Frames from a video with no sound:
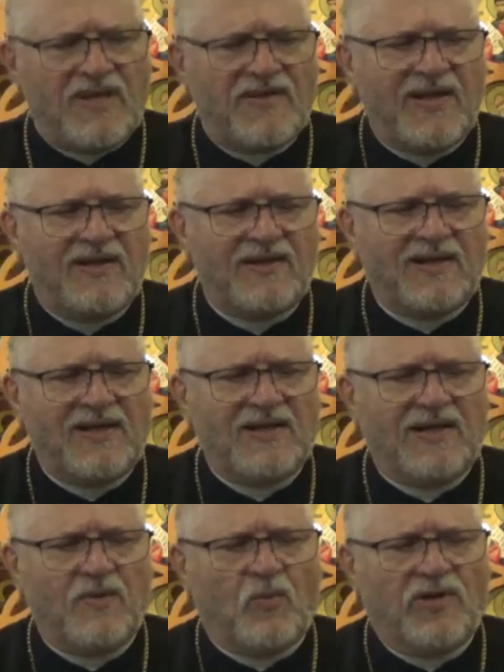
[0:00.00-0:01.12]
that I,
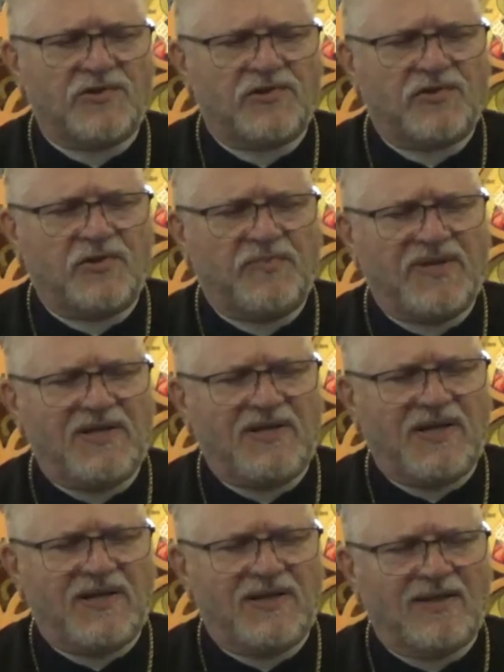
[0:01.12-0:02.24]
I want to
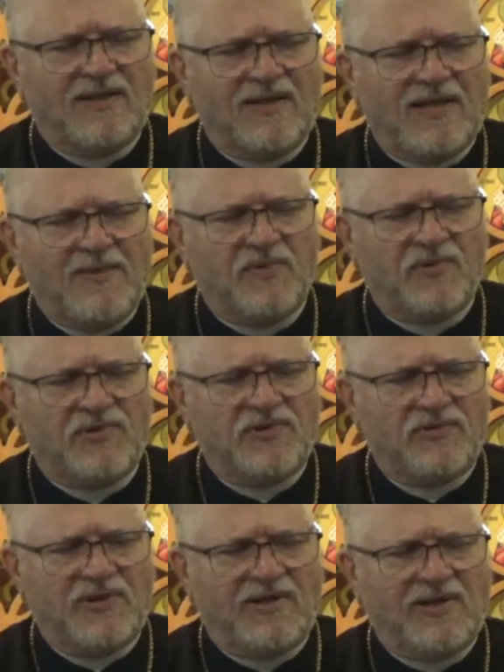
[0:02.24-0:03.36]
be uh, able
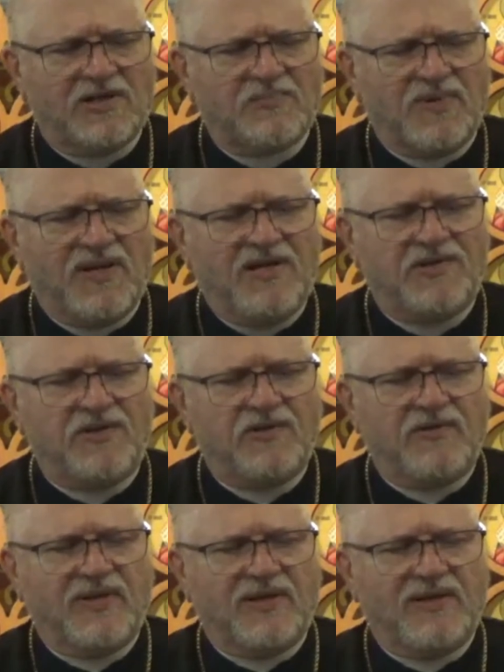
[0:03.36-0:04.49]
to uh, explain to
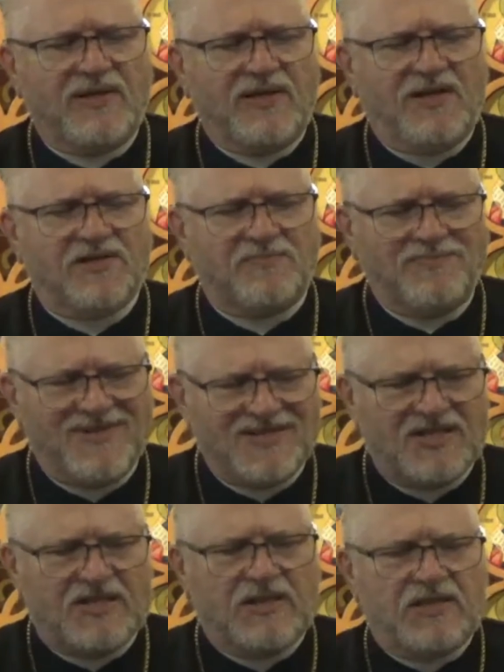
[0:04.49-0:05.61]
you that is
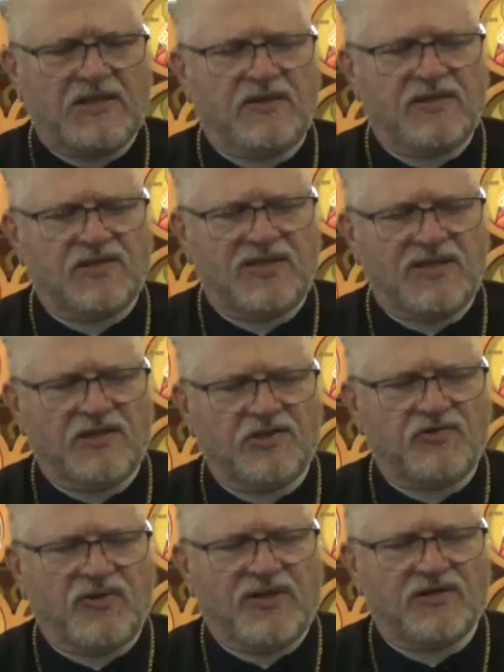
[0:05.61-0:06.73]
missing in this
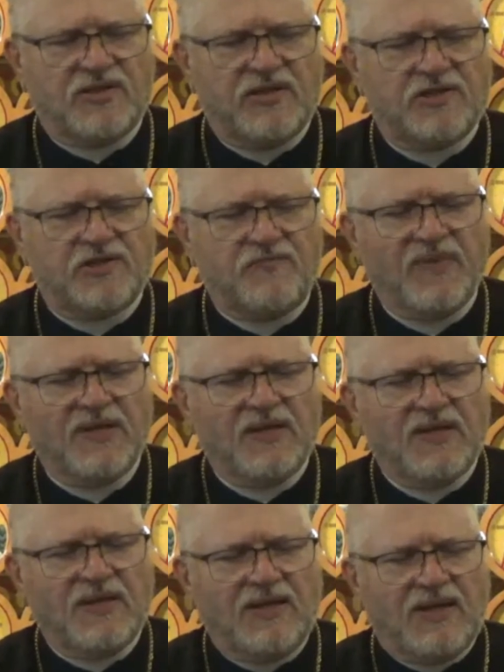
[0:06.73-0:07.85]
English translation
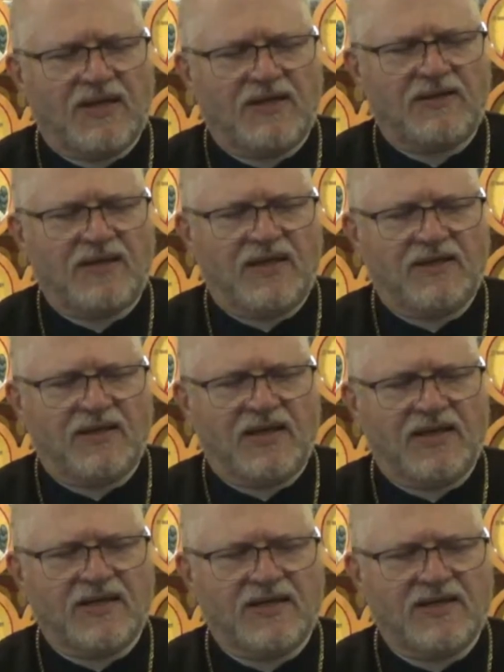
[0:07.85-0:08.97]
and, and
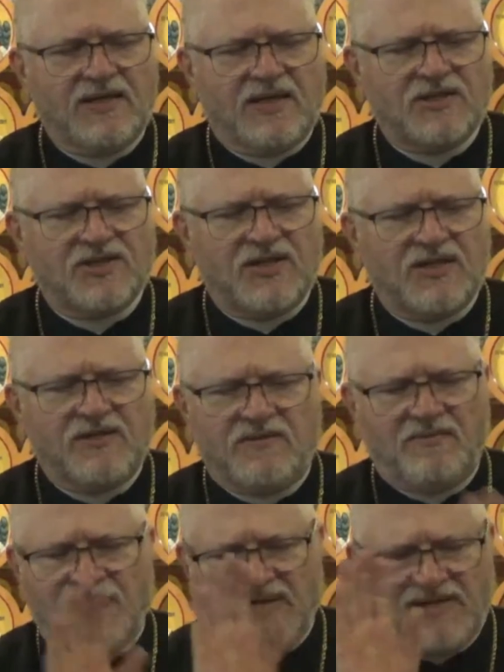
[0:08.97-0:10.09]
like I, I
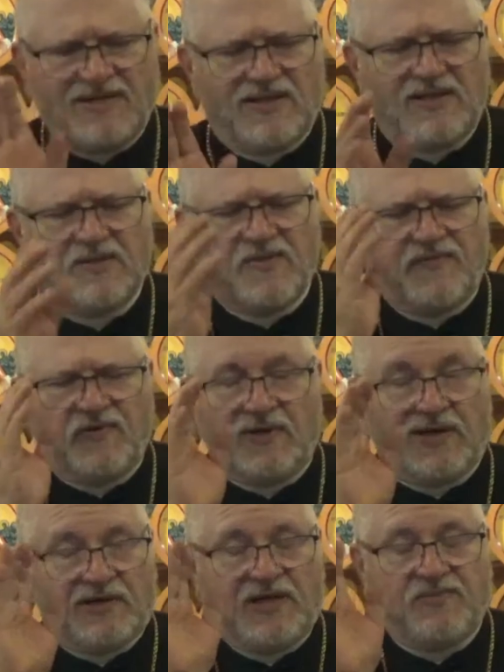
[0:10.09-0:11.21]
said many times before,
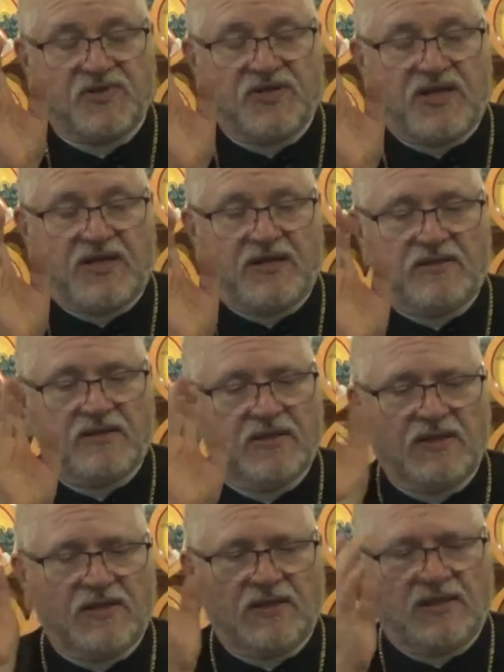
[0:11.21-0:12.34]
and I'll keep saying it
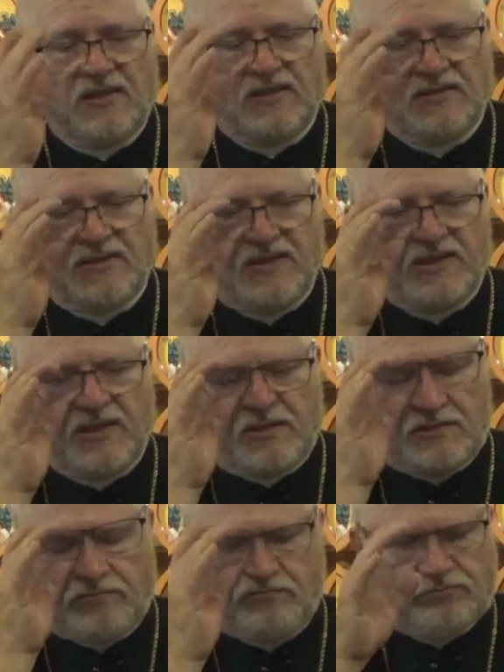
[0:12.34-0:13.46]
uh,
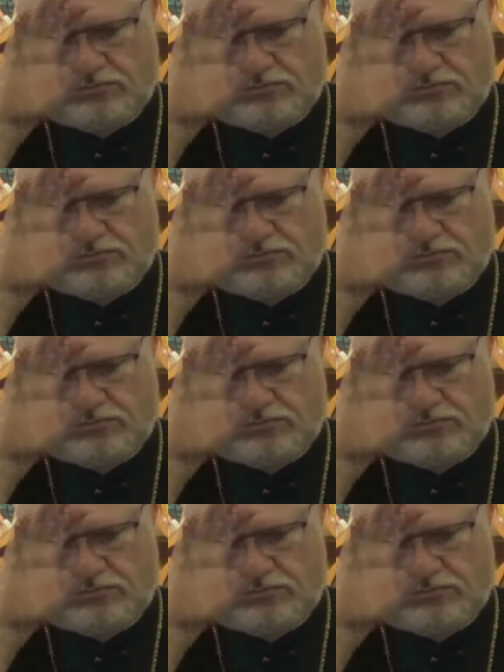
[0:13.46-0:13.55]
until